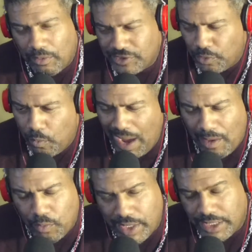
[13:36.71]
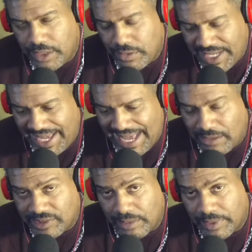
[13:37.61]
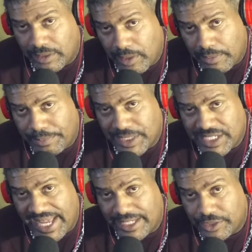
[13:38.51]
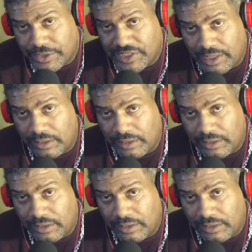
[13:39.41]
So why wouldn't you take out something to protect yourself?